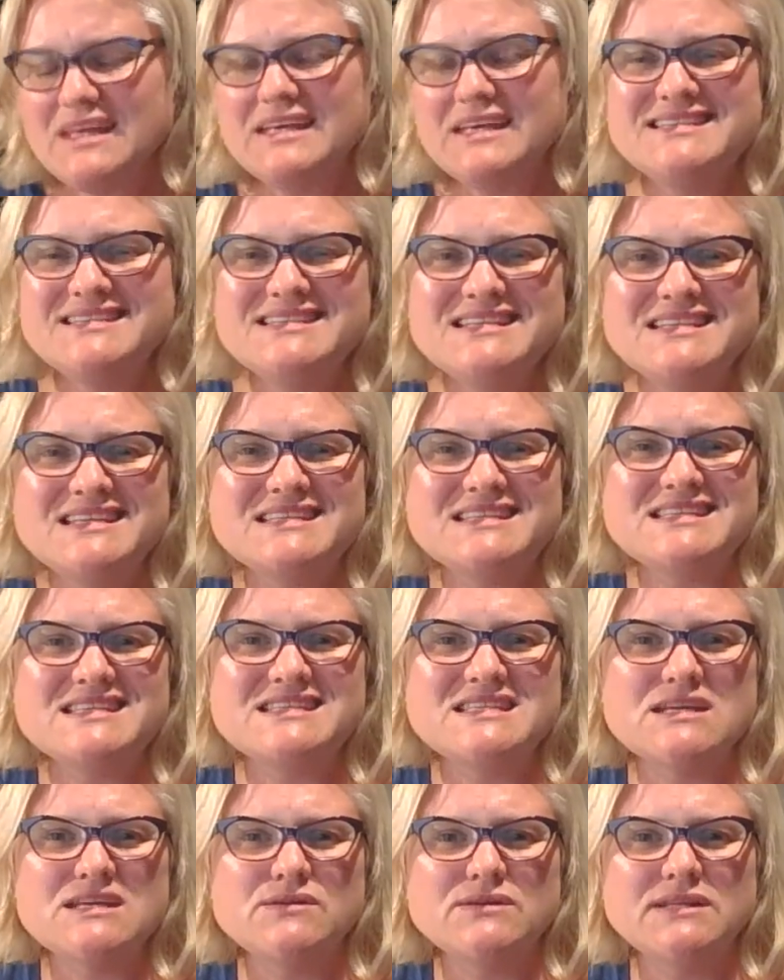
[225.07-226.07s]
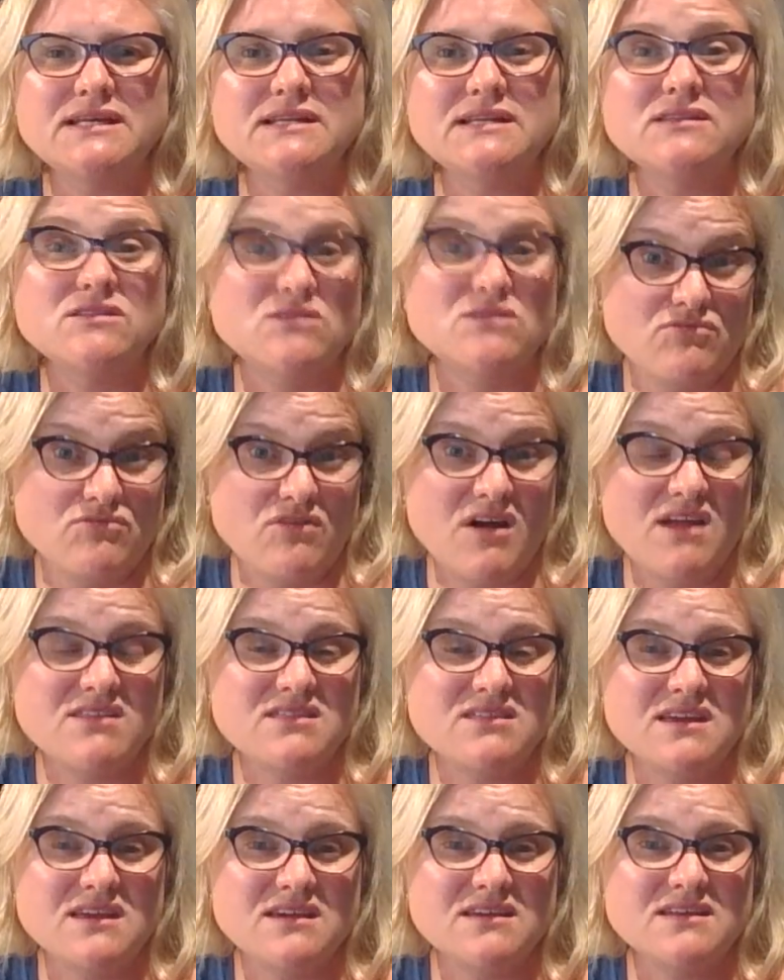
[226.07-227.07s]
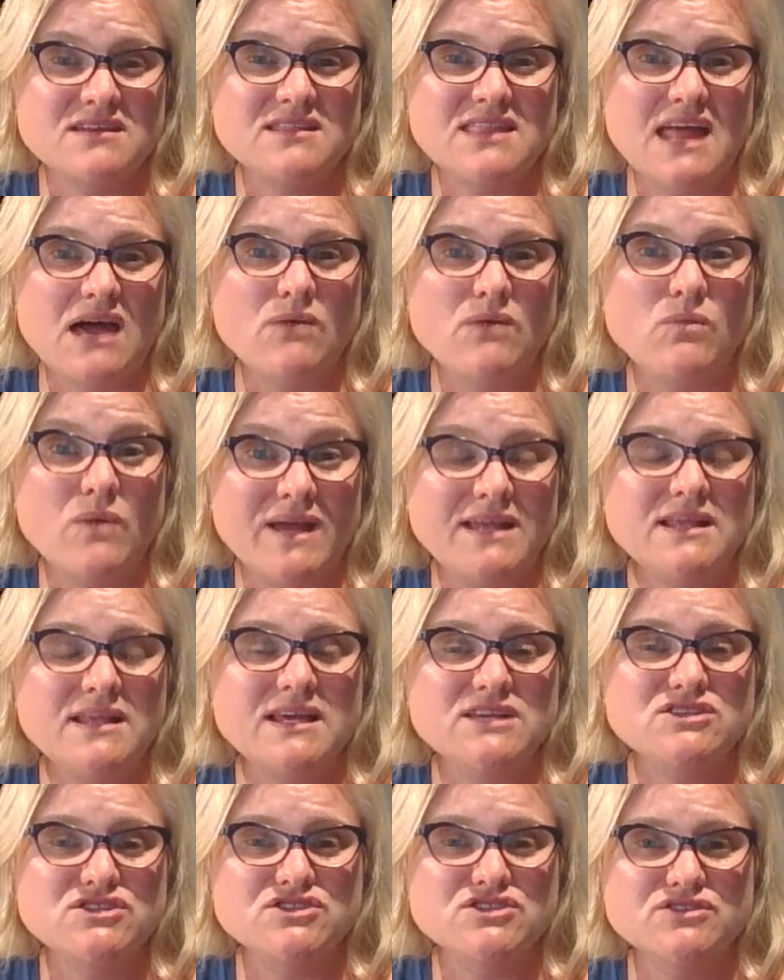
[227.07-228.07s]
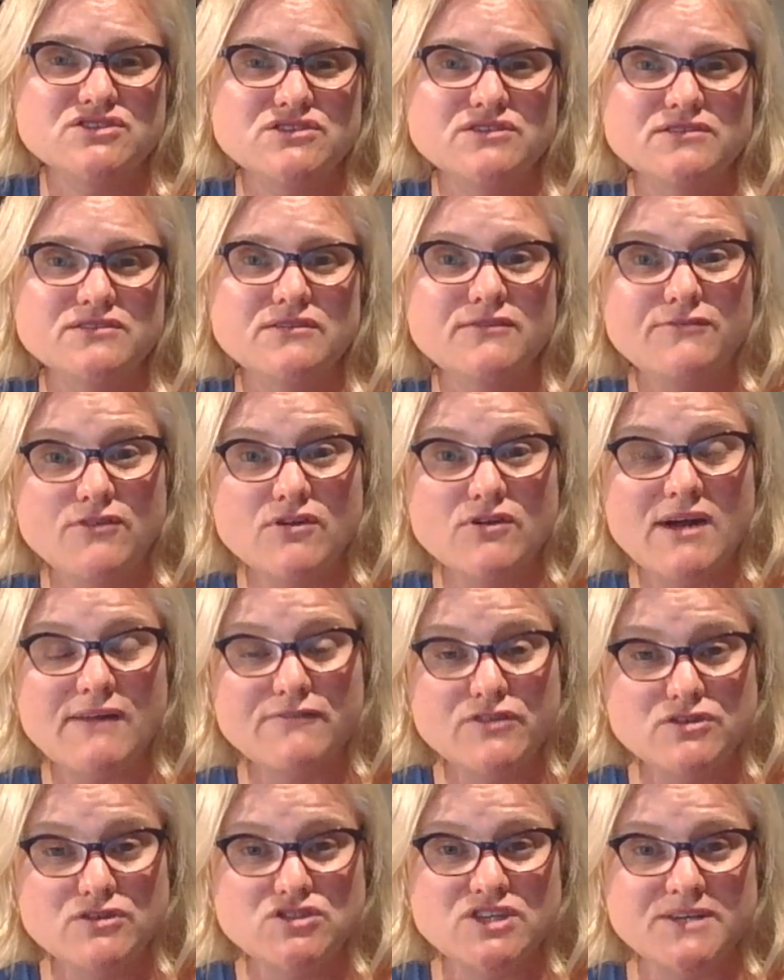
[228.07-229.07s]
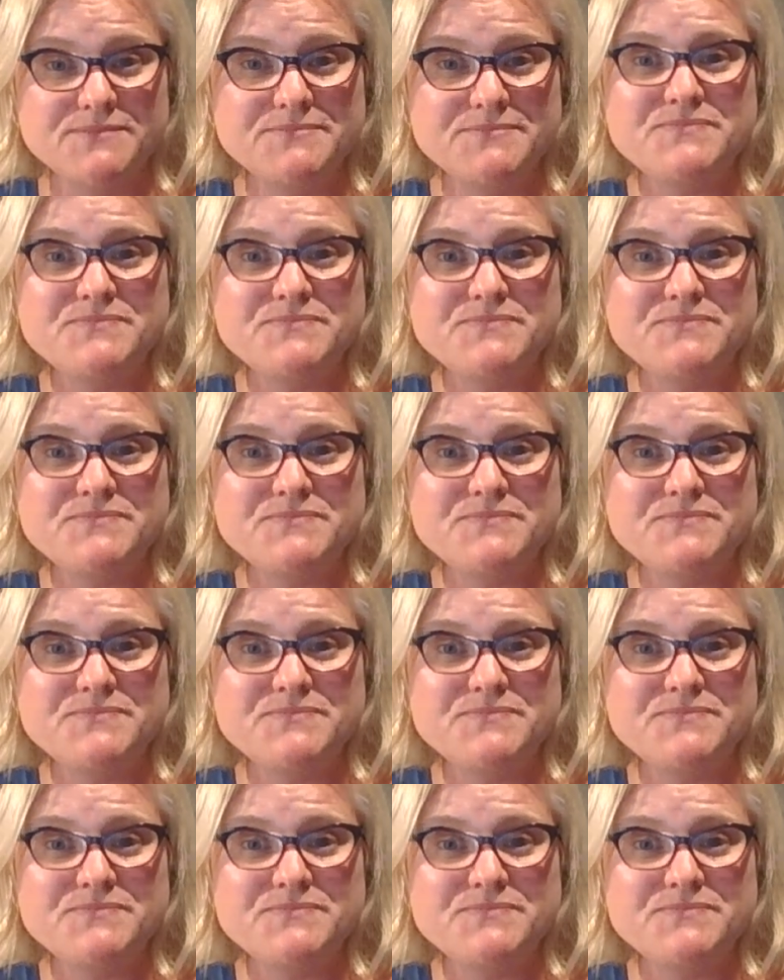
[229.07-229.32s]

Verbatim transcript: isn't necessarily the right thing that we need to do for our future.